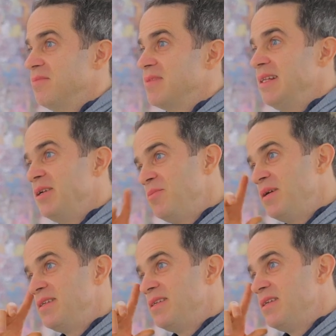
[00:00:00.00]
It's a little
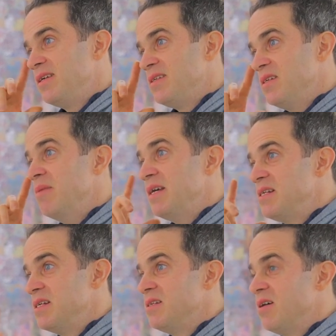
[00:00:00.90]
bit
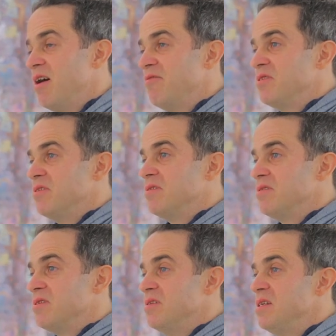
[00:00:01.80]
demented to have to,
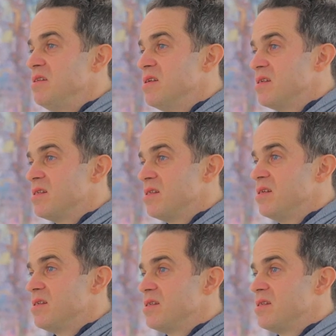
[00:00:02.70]
to need this, this